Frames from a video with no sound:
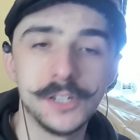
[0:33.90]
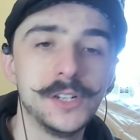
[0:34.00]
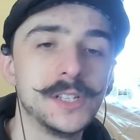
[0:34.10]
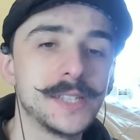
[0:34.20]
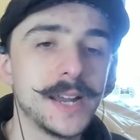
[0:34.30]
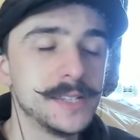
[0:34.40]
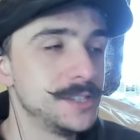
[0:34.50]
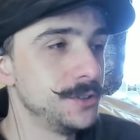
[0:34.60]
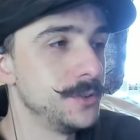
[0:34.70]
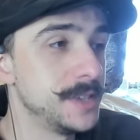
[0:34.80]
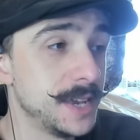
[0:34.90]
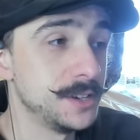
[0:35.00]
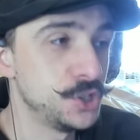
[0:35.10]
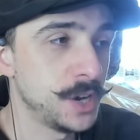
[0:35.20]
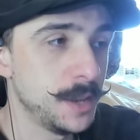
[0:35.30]
she decided to get
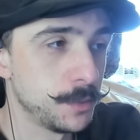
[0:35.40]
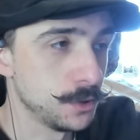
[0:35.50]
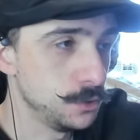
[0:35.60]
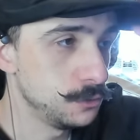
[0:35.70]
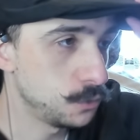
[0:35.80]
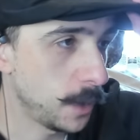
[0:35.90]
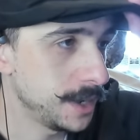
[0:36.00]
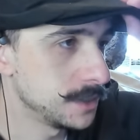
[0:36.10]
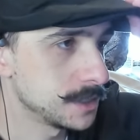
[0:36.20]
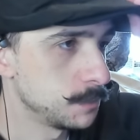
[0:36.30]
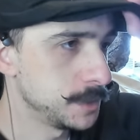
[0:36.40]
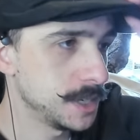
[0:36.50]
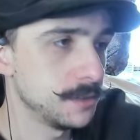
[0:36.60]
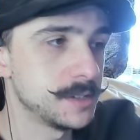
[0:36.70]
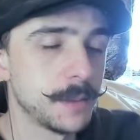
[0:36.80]
in shape or lose weight in some
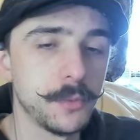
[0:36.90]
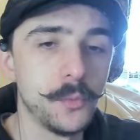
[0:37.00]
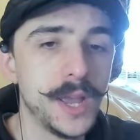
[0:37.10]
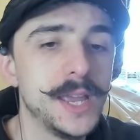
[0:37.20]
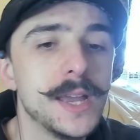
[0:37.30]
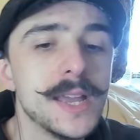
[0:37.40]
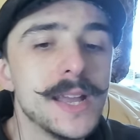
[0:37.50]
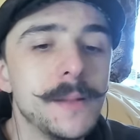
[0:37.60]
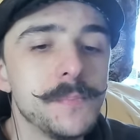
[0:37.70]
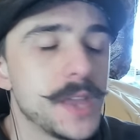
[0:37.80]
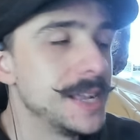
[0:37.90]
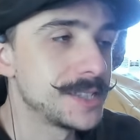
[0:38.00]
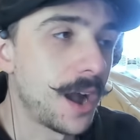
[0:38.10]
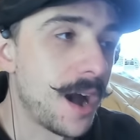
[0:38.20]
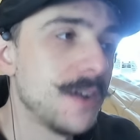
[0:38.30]
particular type of way?
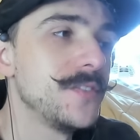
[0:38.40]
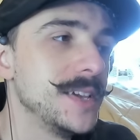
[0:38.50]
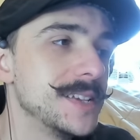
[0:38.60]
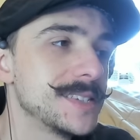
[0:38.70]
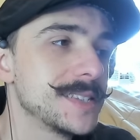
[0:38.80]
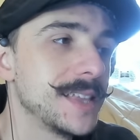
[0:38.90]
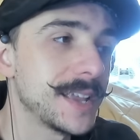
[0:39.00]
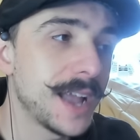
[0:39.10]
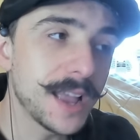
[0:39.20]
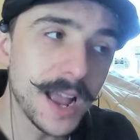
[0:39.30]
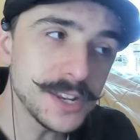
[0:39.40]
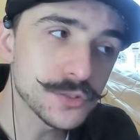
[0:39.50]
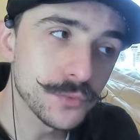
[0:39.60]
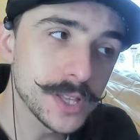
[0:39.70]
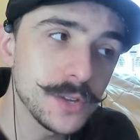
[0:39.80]
It's obvious. Like, I, I
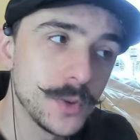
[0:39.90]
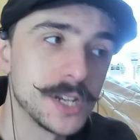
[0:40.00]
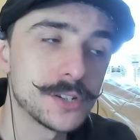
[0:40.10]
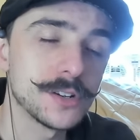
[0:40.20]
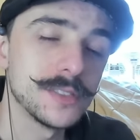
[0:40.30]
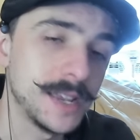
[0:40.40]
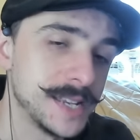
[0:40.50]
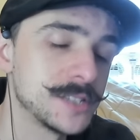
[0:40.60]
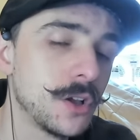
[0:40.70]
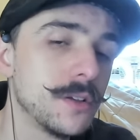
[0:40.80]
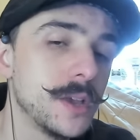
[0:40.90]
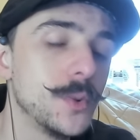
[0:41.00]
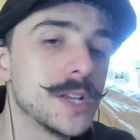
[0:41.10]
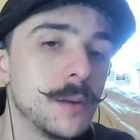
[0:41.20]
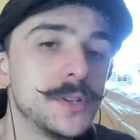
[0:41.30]
just really wish that Tess Holliday
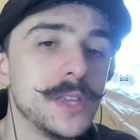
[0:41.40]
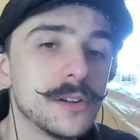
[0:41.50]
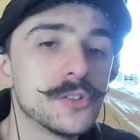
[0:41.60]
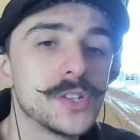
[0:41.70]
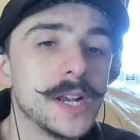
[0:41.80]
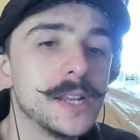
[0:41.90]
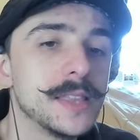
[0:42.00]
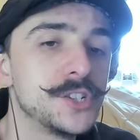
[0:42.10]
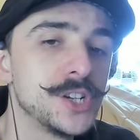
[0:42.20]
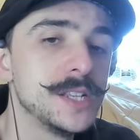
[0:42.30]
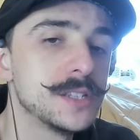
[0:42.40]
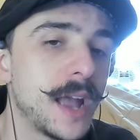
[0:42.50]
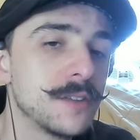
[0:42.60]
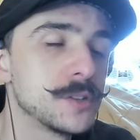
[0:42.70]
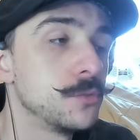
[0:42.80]
would come to the understanding that she needs to
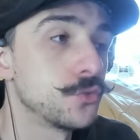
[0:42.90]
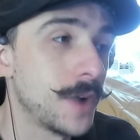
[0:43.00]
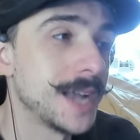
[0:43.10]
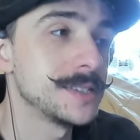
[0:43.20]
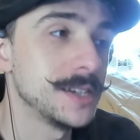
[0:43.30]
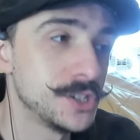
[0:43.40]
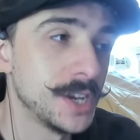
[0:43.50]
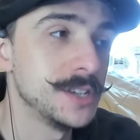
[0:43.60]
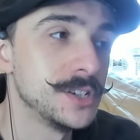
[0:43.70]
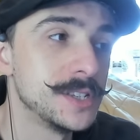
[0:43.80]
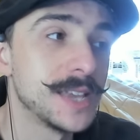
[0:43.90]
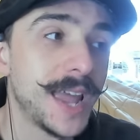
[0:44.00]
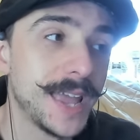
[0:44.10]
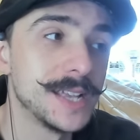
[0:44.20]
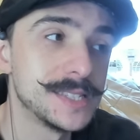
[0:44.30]
have some drastic changes
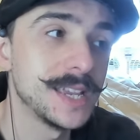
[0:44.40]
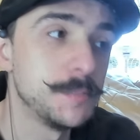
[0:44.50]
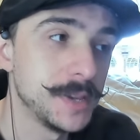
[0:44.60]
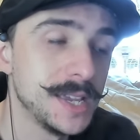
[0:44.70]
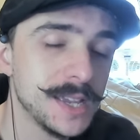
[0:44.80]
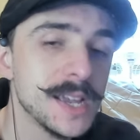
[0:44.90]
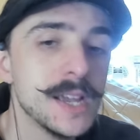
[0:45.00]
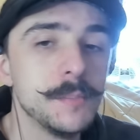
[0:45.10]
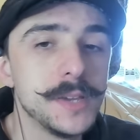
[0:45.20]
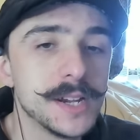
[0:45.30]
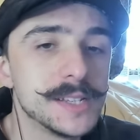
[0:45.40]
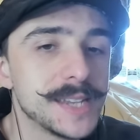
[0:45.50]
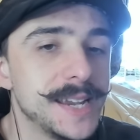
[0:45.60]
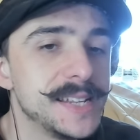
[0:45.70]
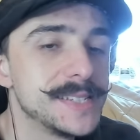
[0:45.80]
ASAP because
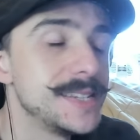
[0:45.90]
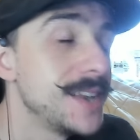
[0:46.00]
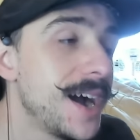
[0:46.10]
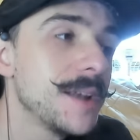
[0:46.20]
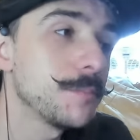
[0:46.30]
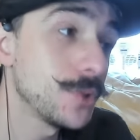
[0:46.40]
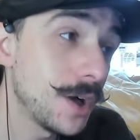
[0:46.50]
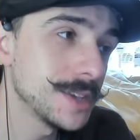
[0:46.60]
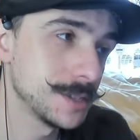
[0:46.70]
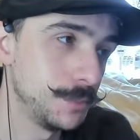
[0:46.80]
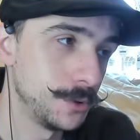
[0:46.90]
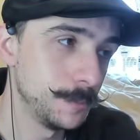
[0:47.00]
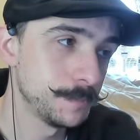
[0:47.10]
it is not plausible,